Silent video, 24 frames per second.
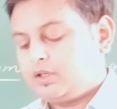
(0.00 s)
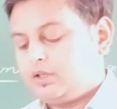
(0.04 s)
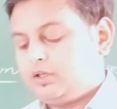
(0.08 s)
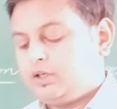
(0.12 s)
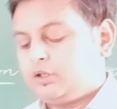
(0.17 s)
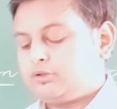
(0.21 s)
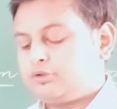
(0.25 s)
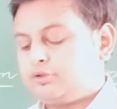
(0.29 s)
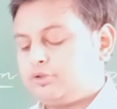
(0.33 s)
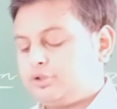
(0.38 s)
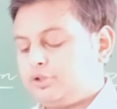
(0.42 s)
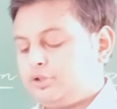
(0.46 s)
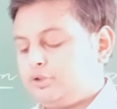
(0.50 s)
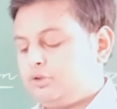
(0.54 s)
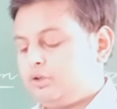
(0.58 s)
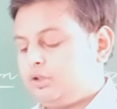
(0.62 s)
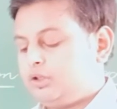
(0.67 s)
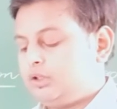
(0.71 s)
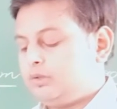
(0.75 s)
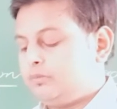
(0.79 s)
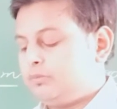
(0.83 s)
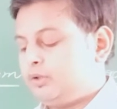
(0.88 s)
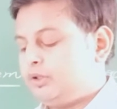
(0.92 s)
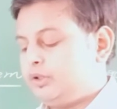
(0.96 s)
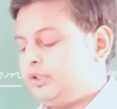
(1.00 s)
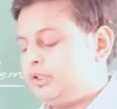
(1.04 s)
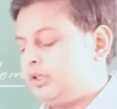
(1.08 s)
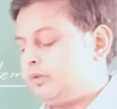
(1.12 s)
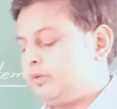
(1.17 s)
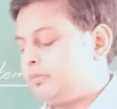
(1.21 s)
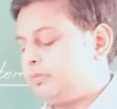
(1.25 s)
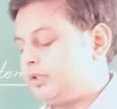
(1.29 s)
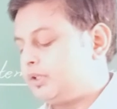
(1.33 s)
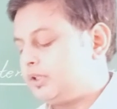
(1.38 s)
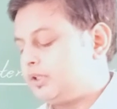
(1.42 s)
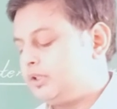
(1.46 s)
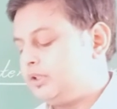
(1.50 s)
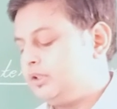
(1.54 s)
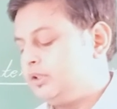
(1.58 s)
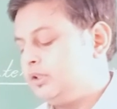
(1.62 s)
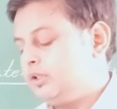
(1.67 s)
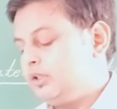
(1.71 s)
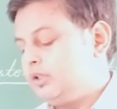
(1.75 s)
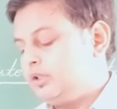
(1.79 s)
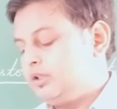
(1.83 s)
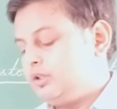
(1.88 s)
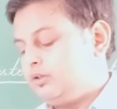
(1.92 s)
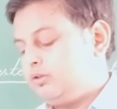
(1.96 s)
Now switching on the monitor button,
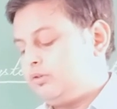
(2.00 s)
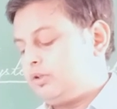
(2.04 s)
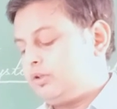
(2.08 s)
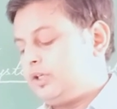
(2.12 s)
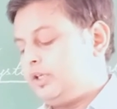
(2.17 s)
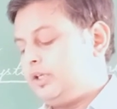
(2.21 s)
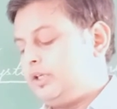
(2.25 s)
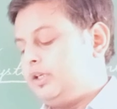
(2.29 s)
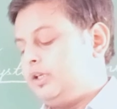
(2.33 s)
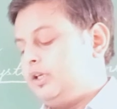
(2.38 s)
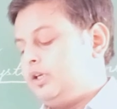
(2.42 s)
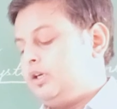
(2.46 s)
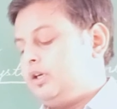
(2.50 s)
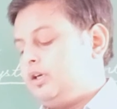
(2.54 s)
okay,